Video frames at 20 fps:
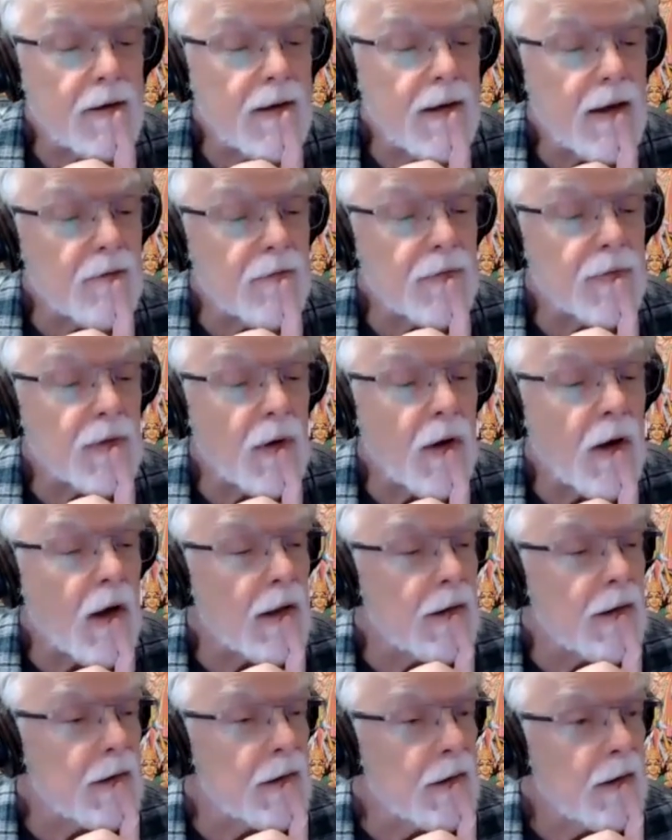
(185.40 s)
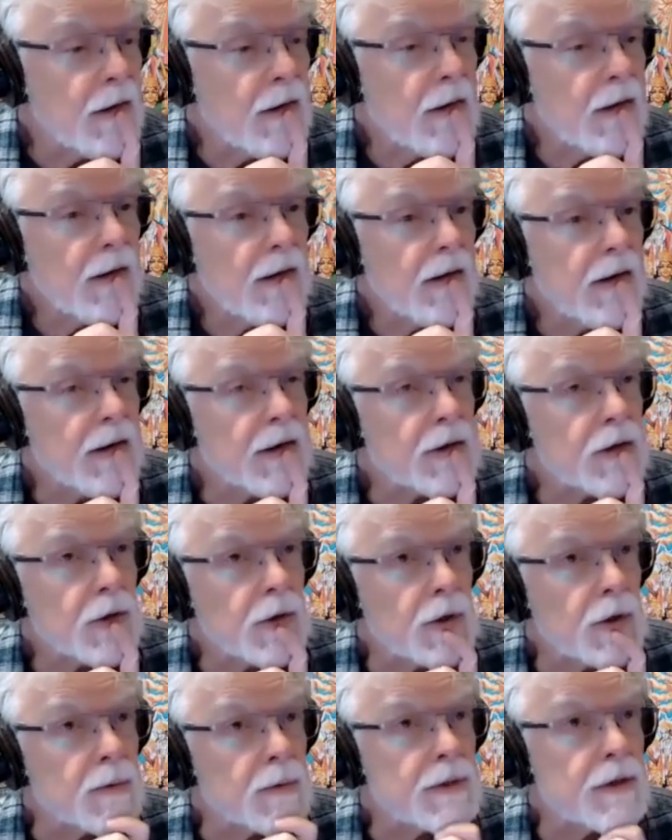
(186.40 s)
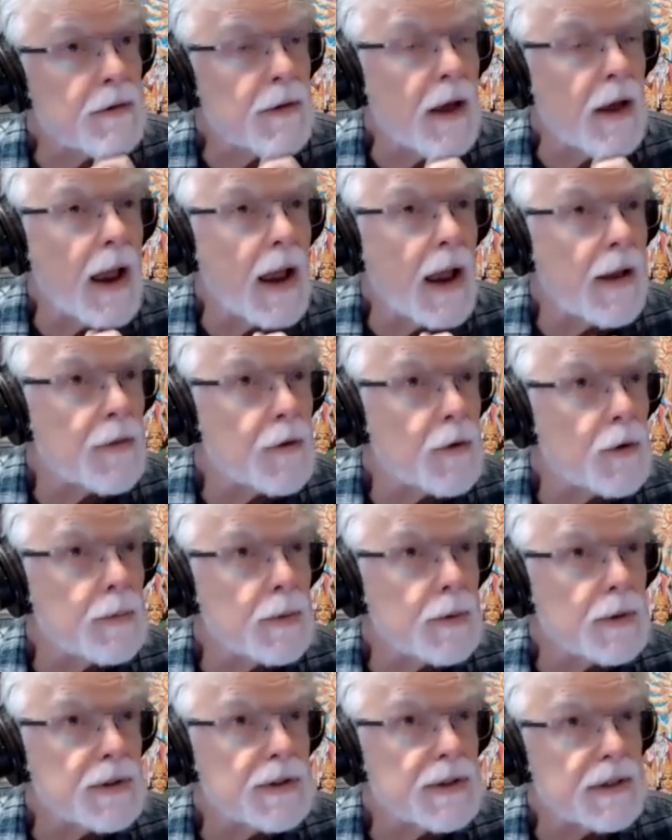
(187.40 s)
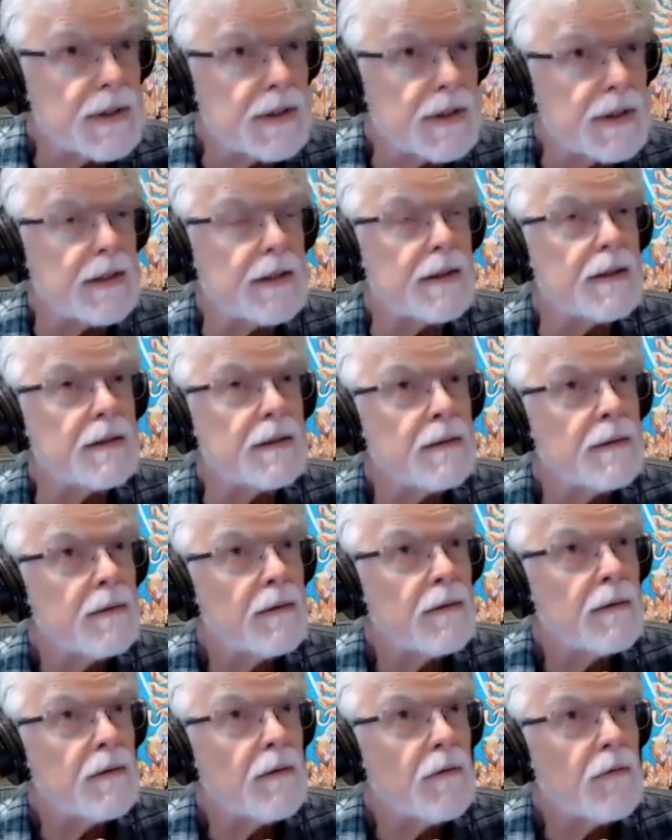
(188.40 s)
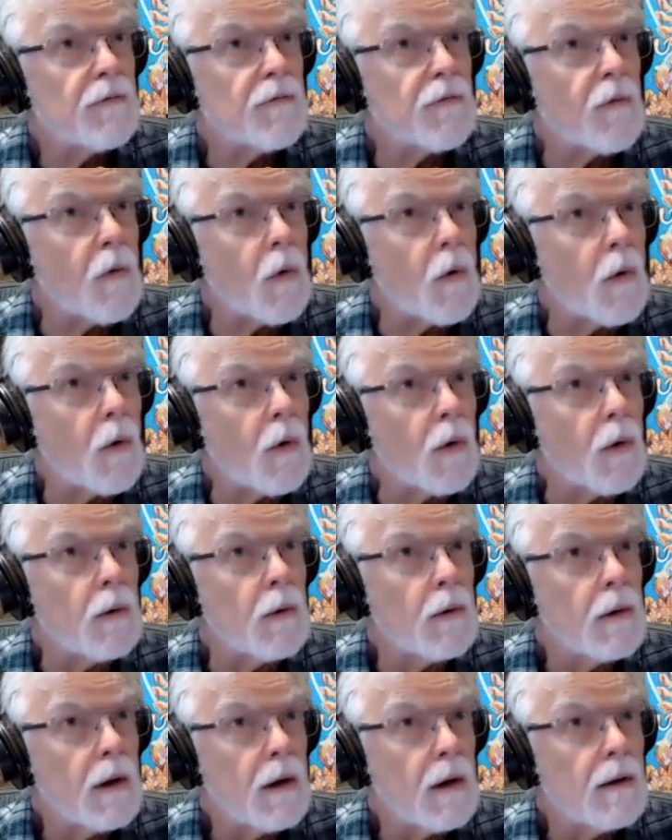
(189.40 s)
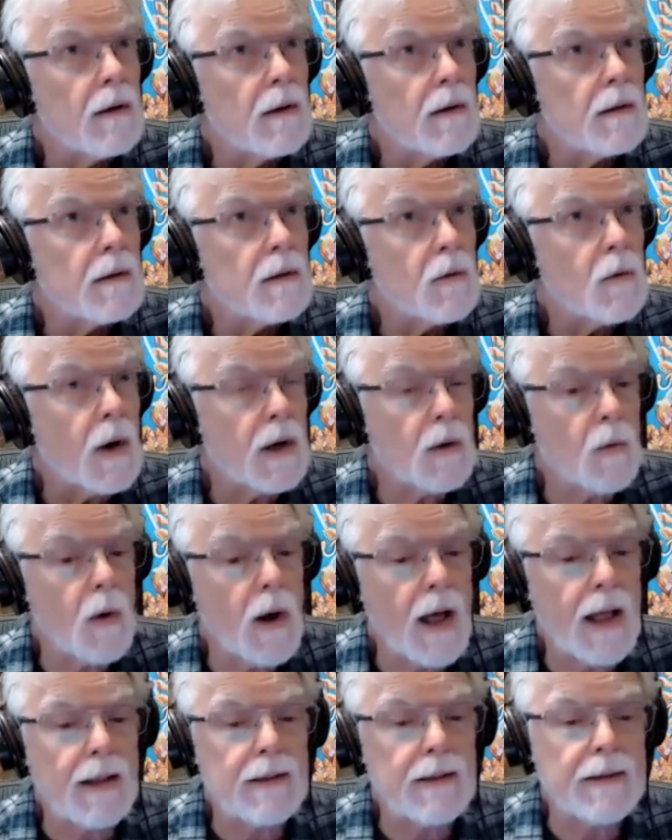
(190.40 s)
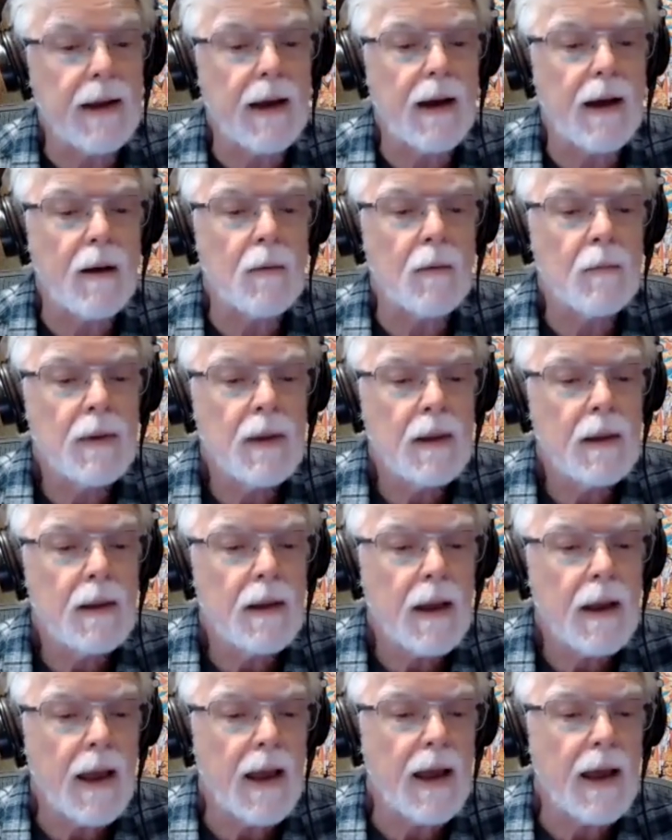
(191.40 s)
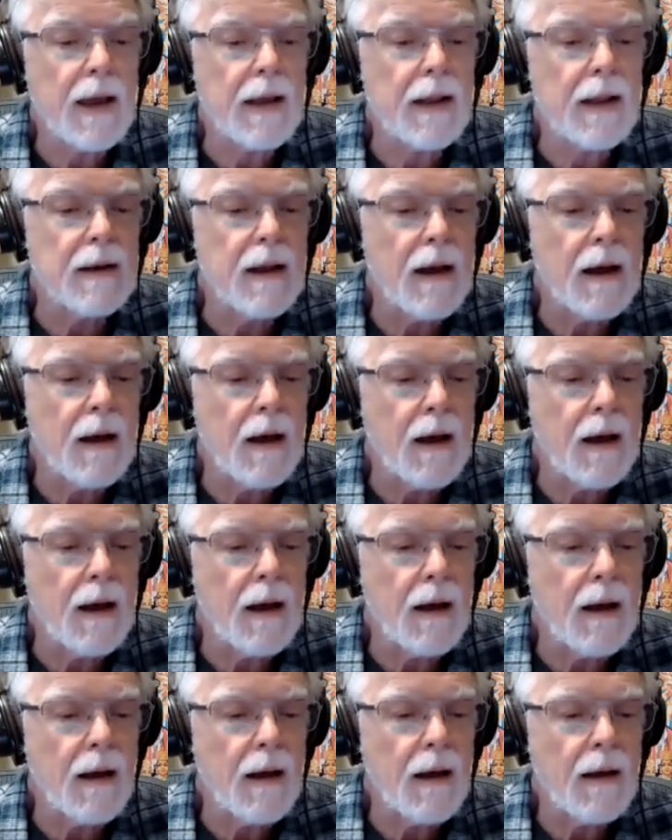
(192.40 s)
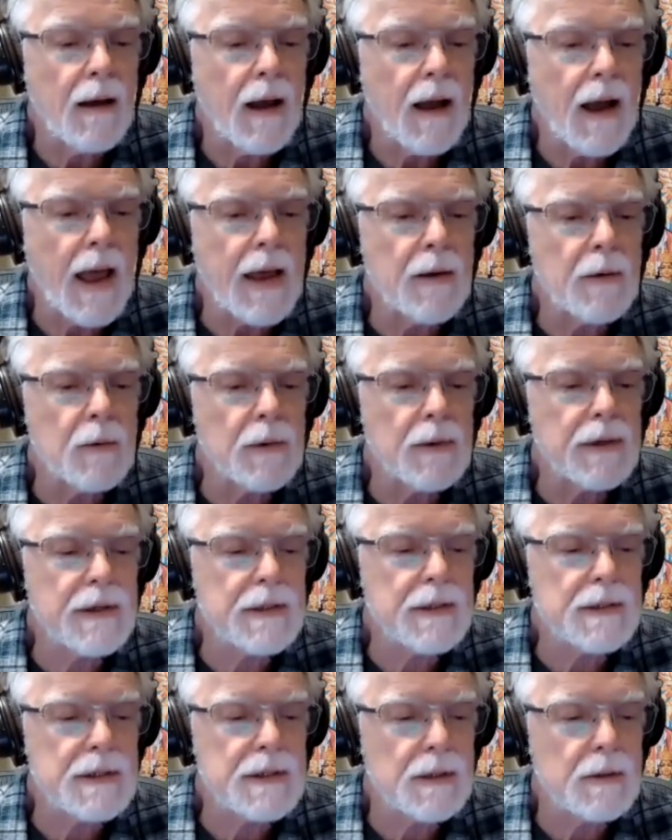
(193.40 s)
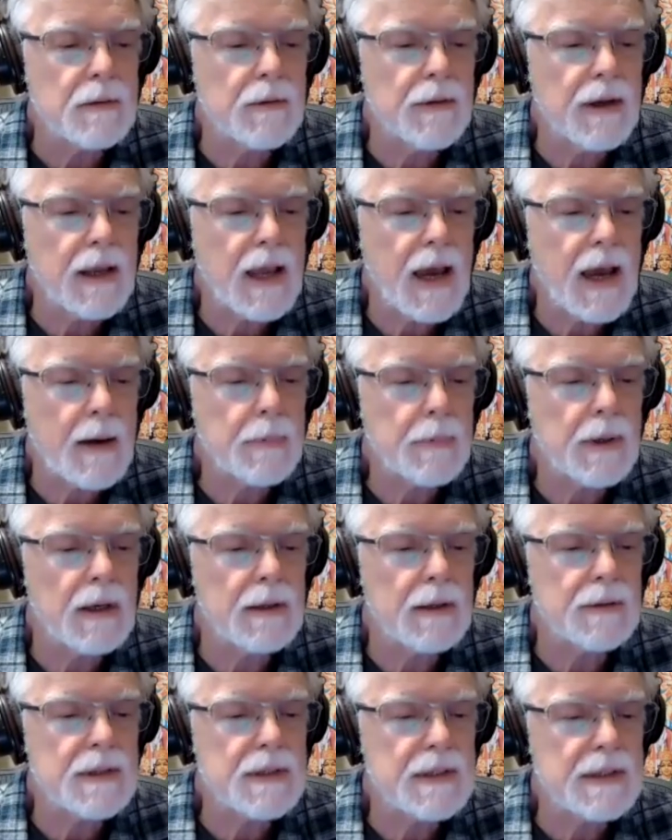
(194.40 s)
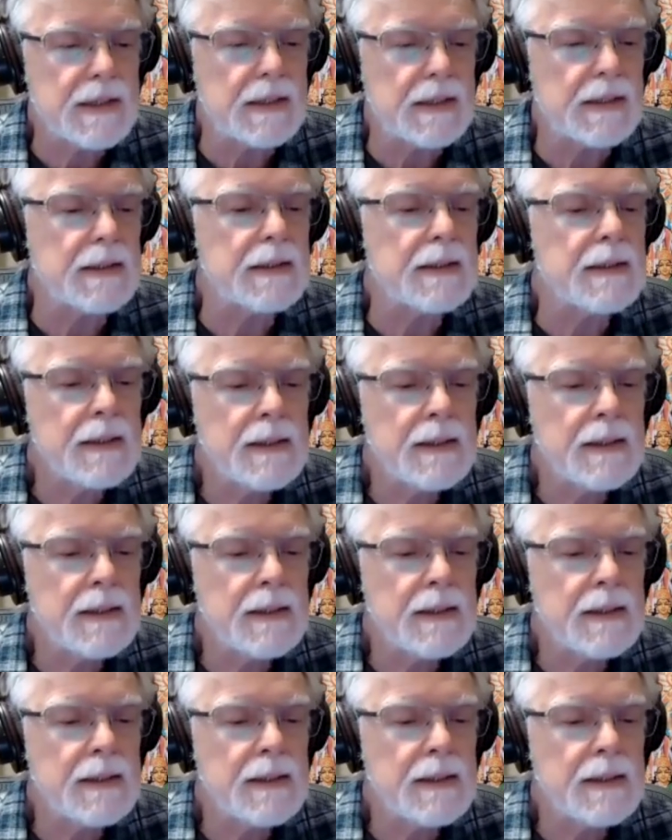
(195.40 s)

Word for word: have thought in terms of the Anthropocene for quite a while now, and I hadn't really considered the Capitalocene